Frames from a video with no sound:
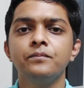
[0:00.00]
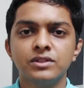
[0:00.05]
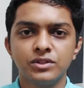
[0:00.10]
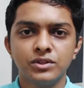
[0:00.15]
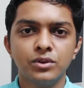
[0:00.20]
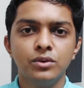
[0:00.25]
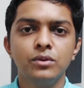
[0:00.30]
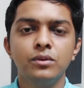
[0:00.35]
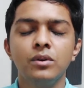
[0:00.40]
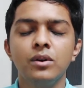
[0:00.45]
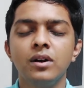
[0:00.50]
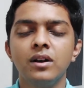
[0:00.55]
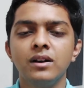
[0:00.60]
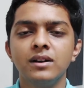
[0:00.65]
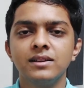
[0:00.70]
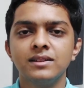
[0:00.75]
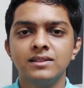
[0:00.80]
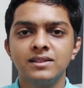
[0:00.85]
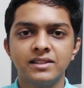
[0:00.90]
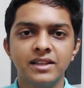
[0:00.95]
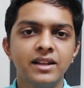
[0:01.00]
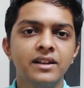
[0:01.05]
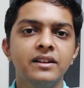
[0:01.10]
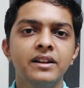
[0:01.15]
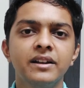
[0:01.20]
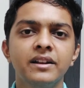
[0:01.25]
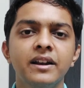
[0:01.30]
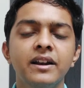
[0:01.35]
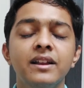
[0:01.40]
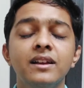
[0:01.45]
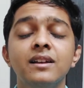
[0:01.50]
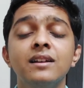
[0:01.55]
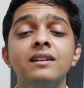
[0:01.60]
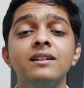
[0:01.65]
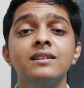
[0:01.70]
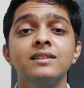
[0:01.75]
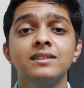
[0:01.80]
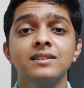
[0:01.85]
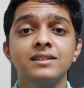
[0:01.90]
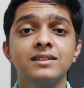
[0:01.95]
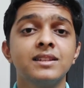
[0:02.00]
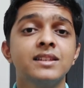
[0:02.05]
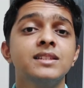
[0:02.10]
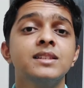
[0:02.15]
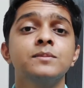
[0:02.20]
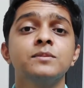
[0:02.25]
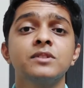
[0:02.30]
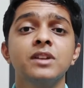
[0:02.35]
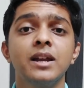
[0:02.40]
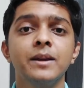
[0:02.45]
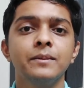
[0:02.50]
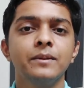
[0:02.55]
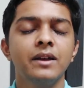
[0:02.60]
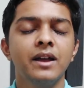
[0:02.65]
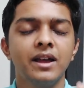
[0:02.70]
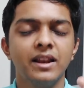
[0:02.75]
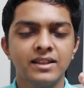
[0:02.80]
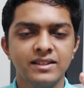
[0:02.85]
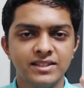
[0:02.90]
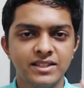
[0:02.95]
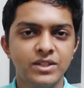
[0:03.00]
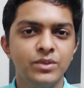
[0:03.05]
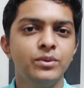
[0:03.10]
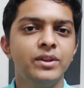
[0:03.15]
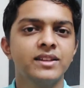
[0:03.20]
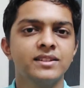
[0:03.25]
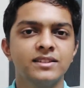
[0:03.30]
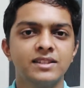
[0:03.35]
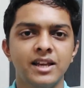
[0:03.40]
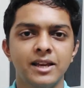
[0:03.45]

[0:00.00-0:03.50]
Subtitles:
So stay connected, stay subscribed, and I'll see you next